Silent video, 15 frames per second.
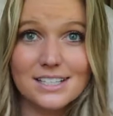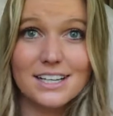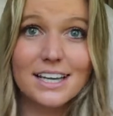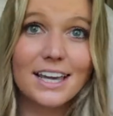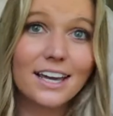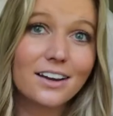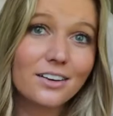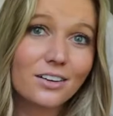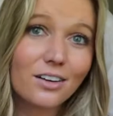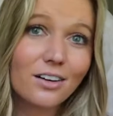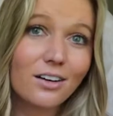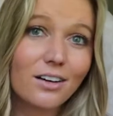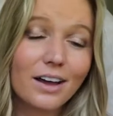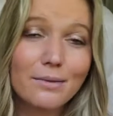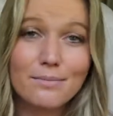and a
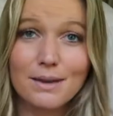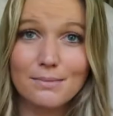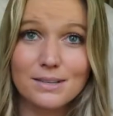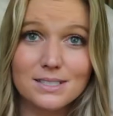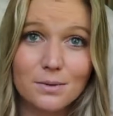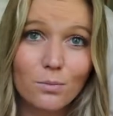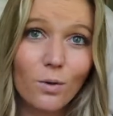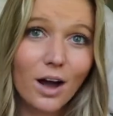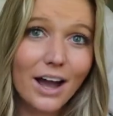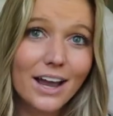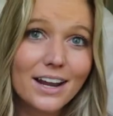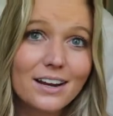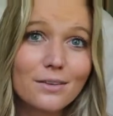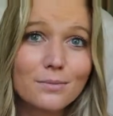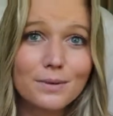candle candle and maybe some
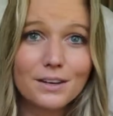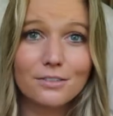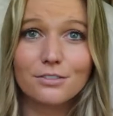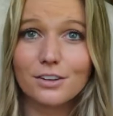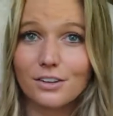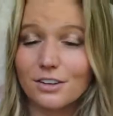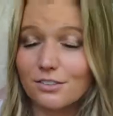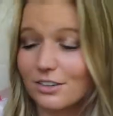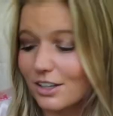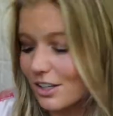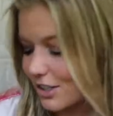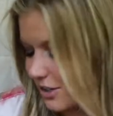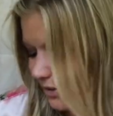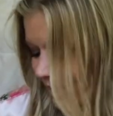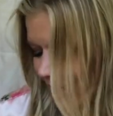wine. It would be a really, really
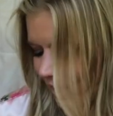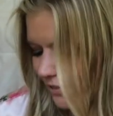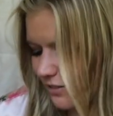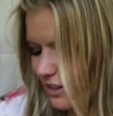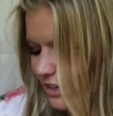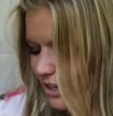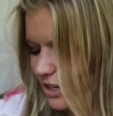cute gift.